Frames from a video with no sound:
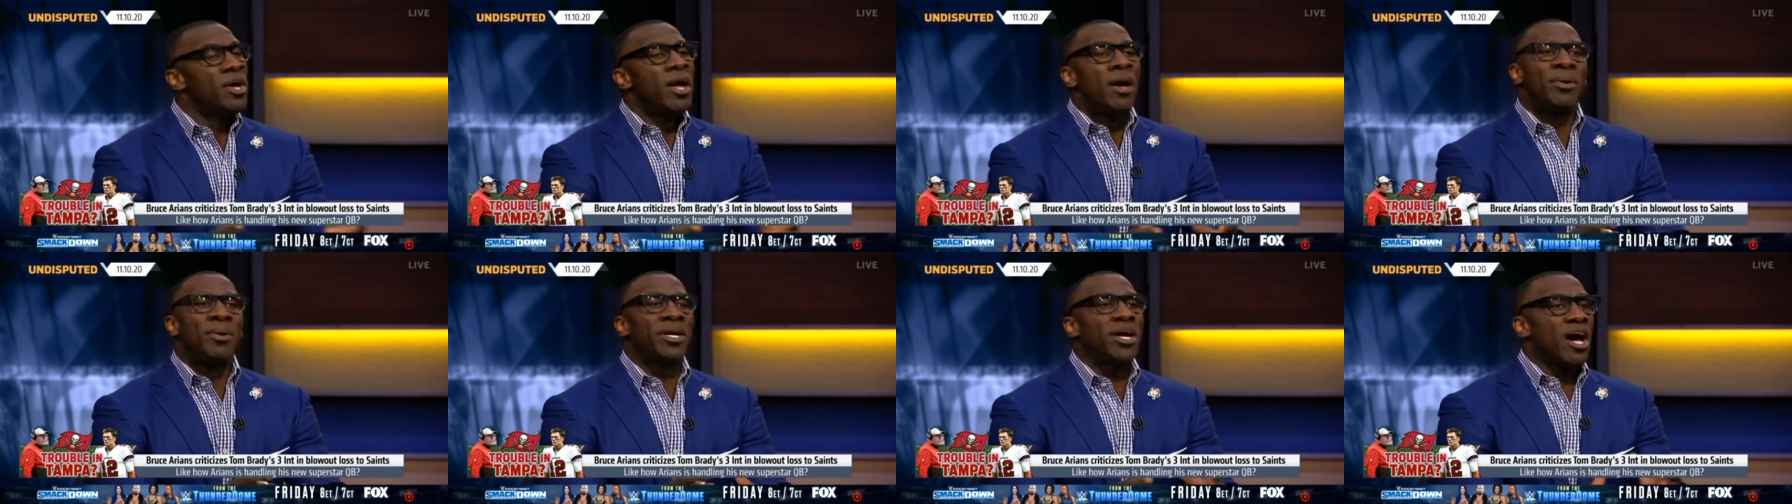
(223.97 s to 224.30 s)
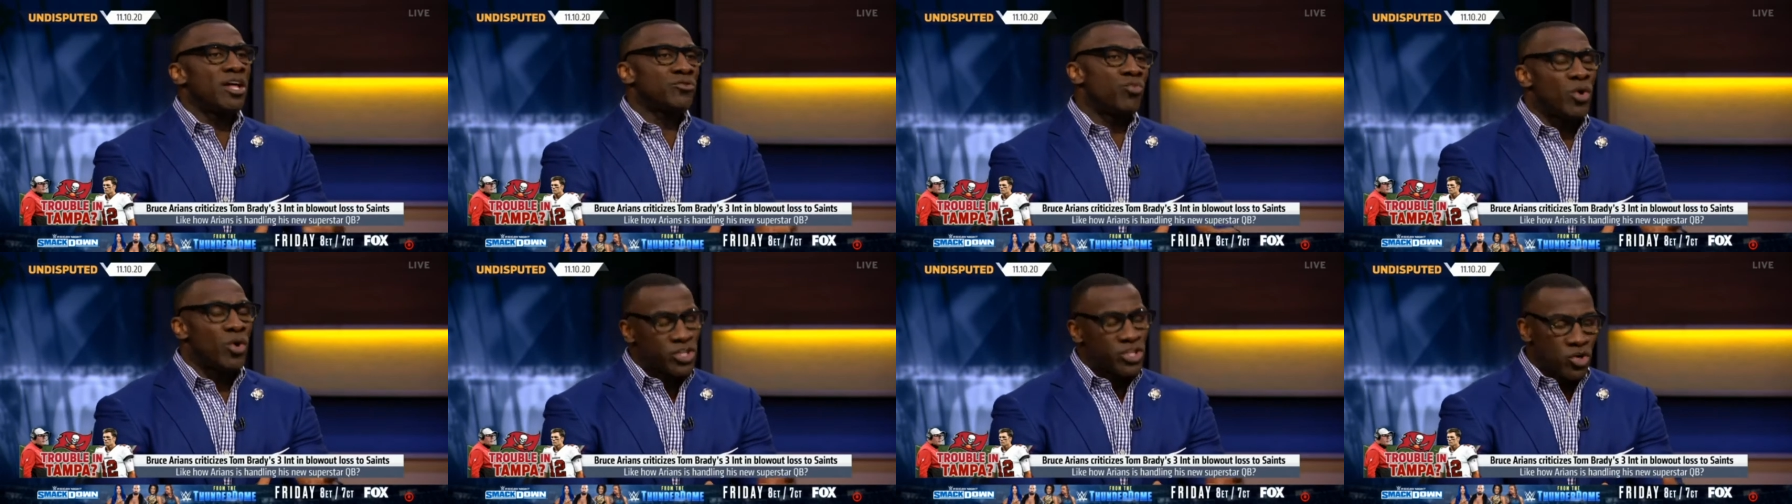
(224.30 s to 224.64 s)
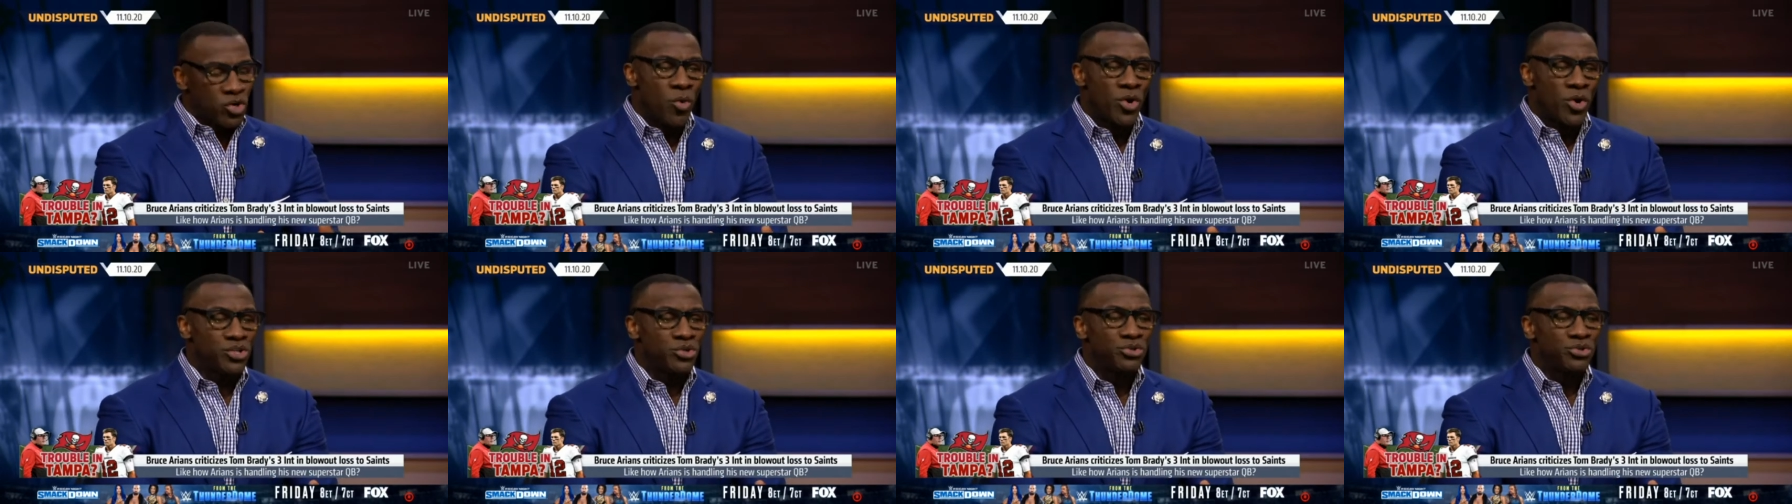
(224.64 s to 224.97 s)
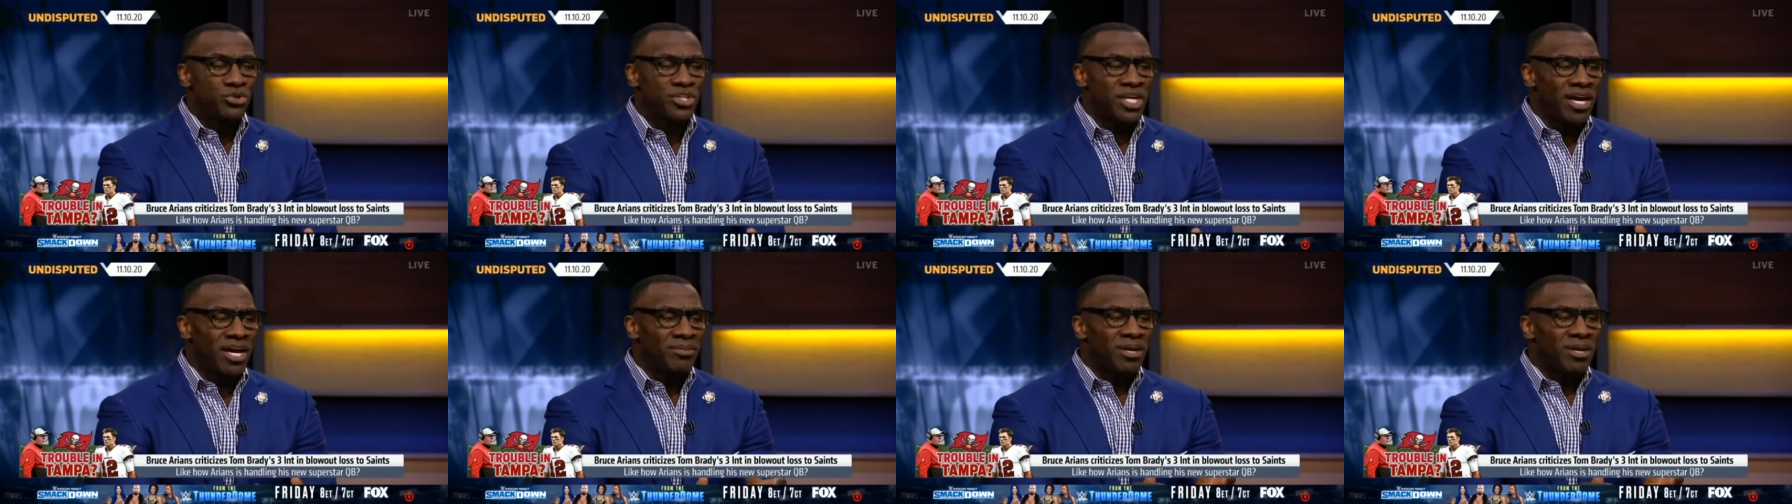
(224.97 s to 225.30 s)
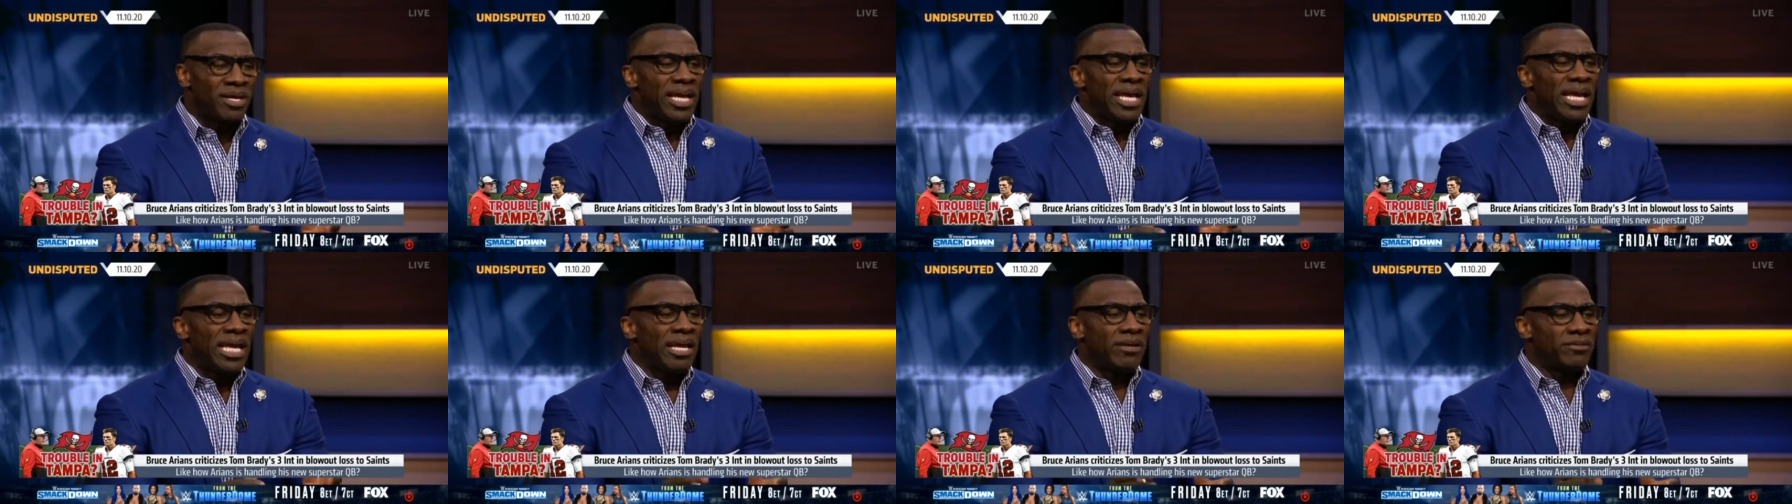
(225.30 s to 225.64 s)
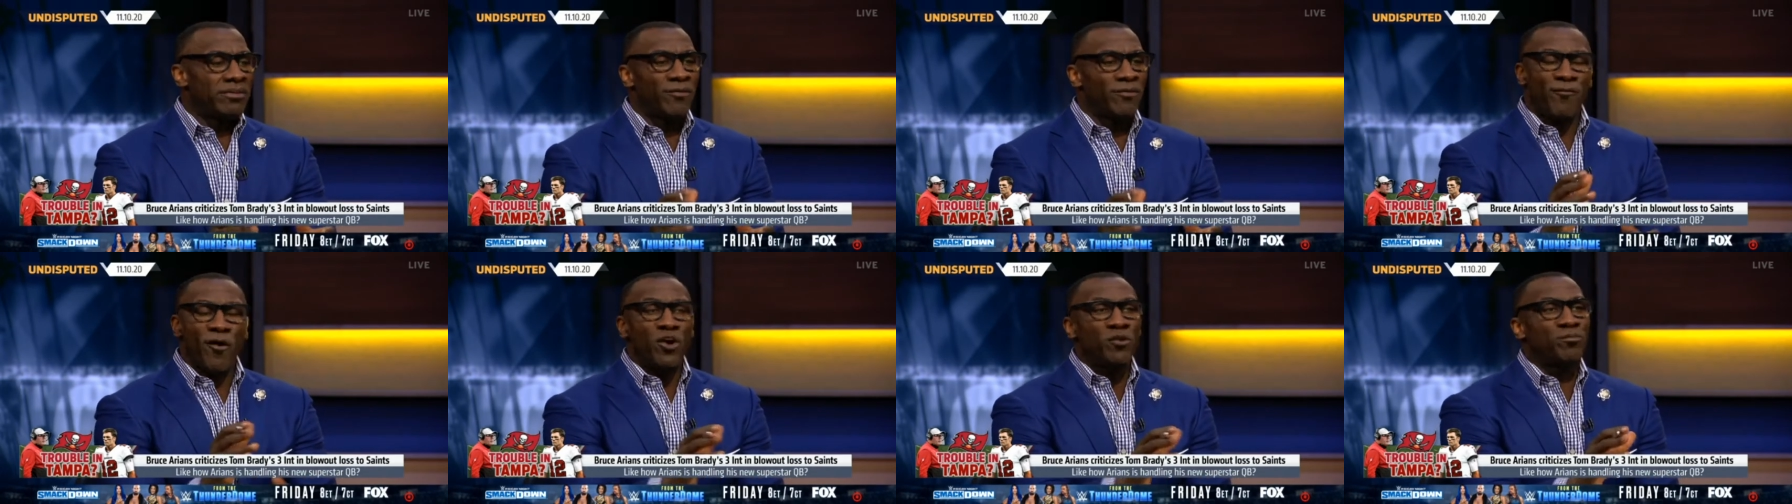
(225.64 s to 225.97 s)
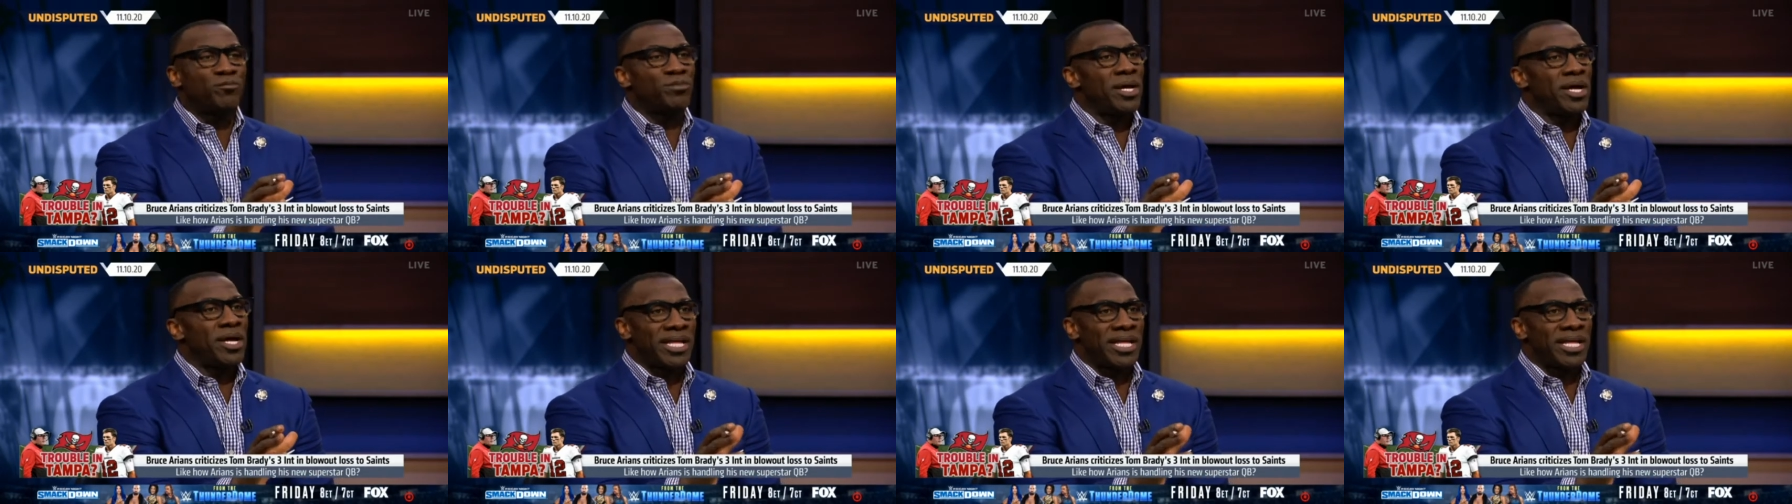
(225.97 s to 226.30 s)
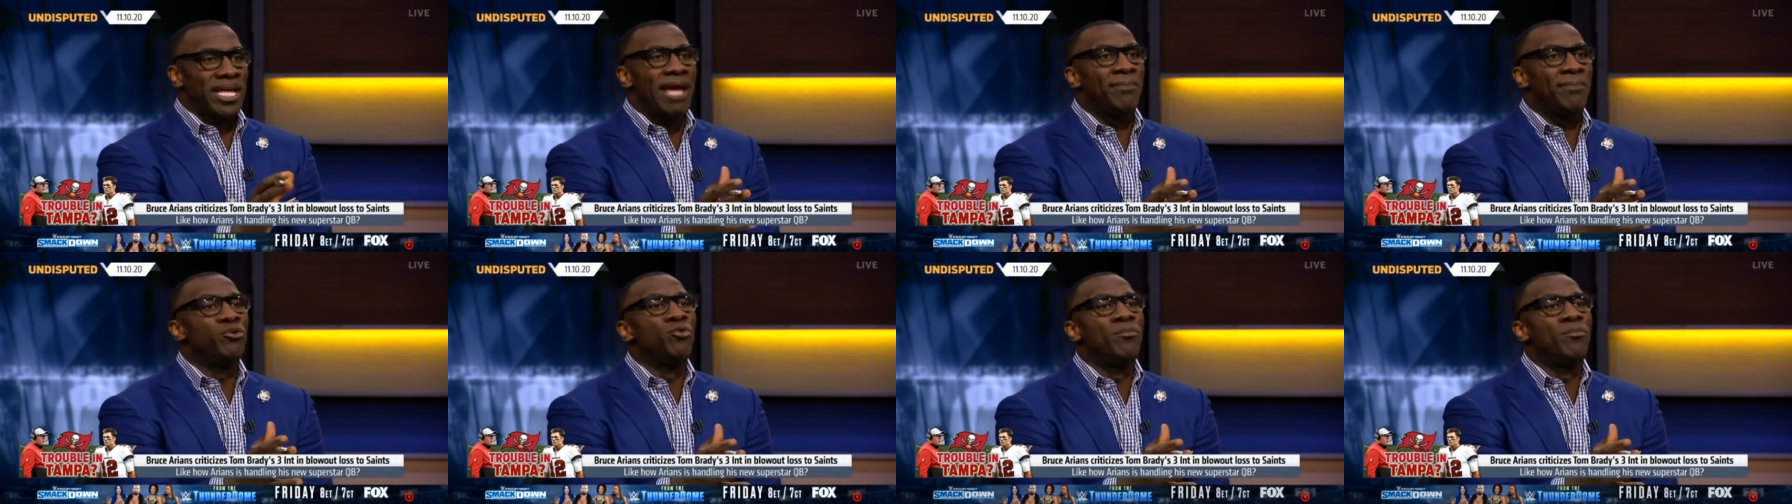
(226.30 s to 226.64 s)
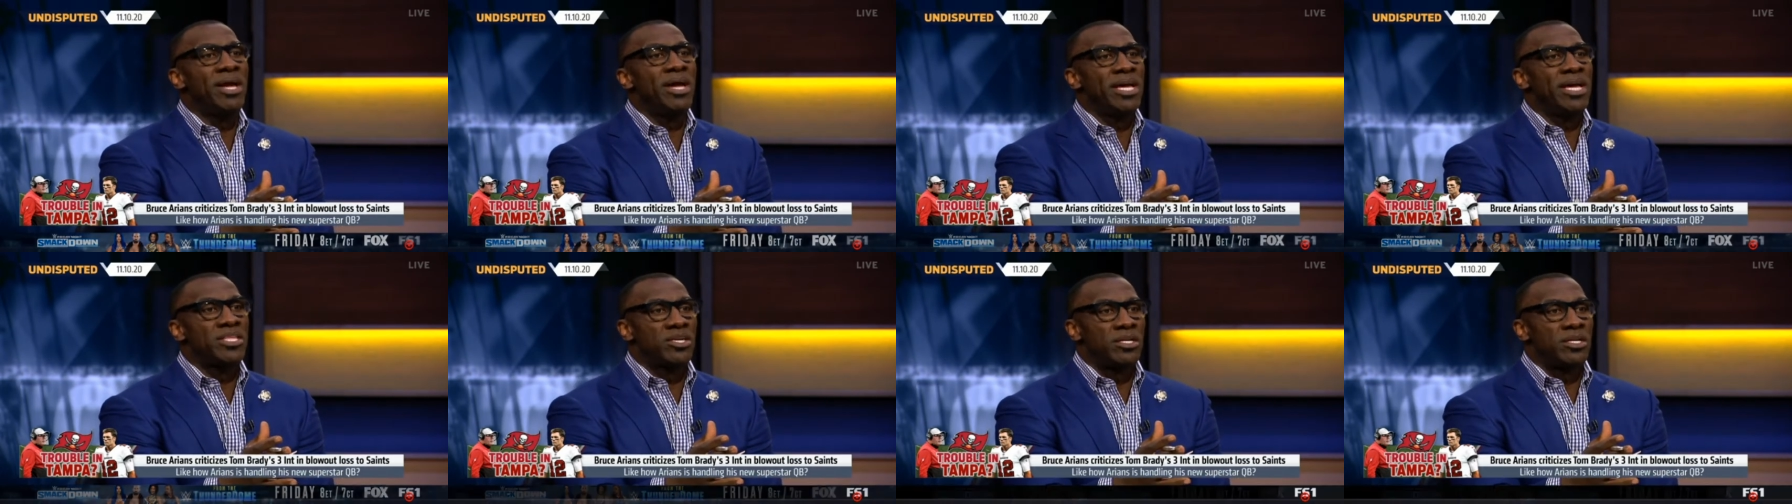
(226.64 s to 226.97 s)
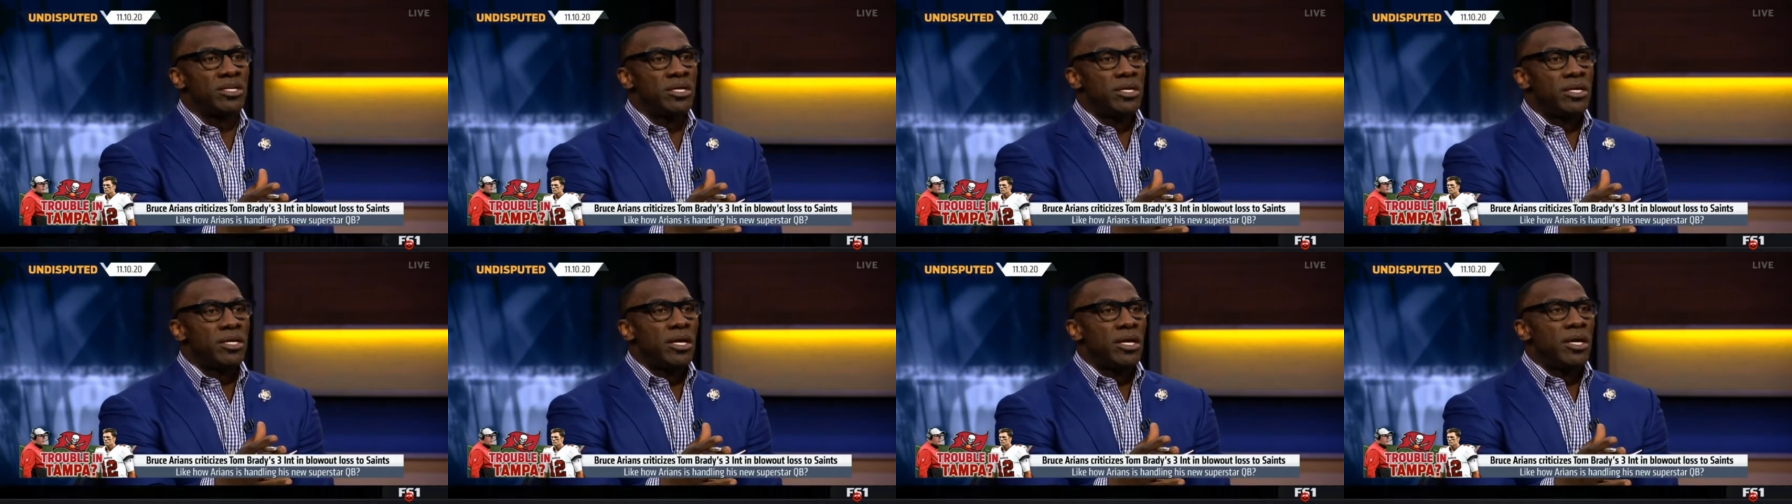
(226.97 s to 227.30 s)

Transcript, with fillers: Because what you want to do, Skip, it, the first play of the game you mentioned,